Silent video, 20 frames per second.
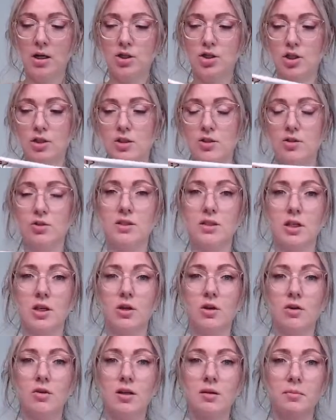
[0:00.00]
just to
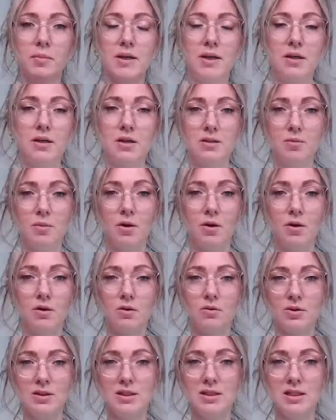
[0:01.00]
secure it because we all
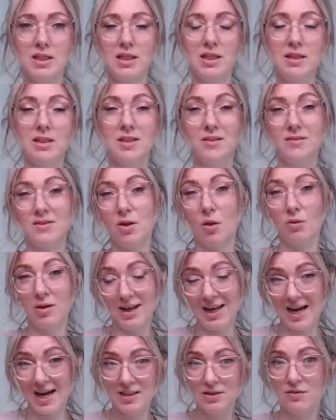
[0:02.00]
know these adhesives
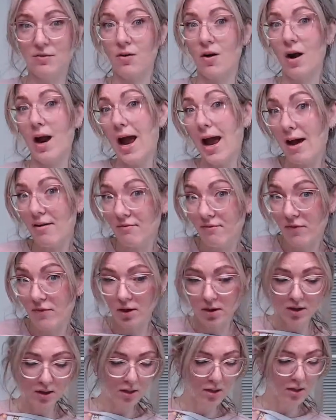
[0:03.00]
don't last
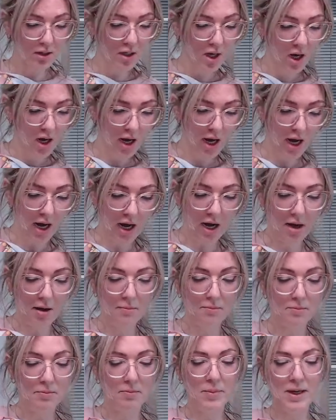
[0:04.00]
forever
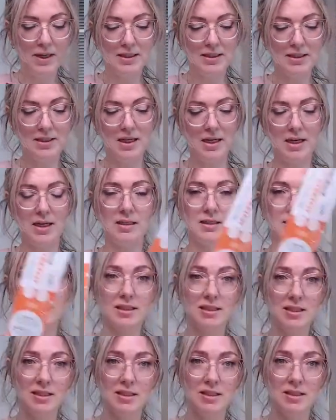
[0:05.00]
um, but uh,
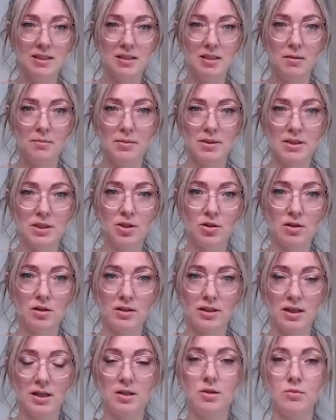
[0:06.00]
this is the
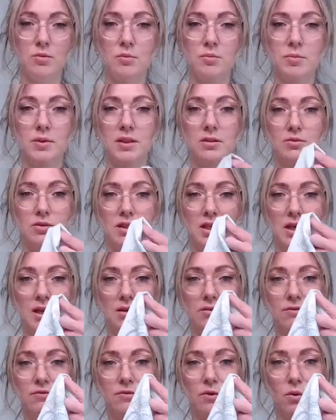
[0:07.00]
material that you would be
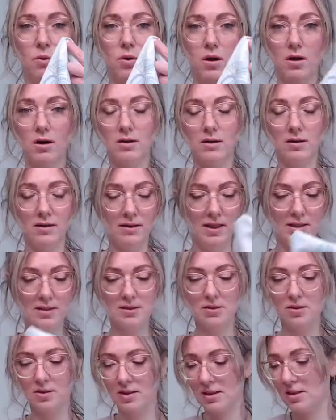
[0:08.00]
using for
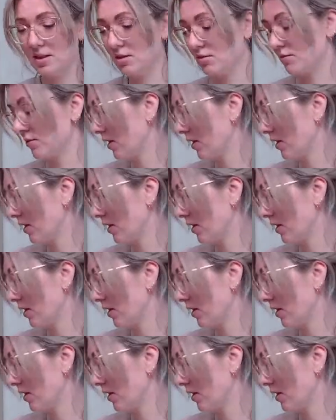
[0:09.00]
this so this is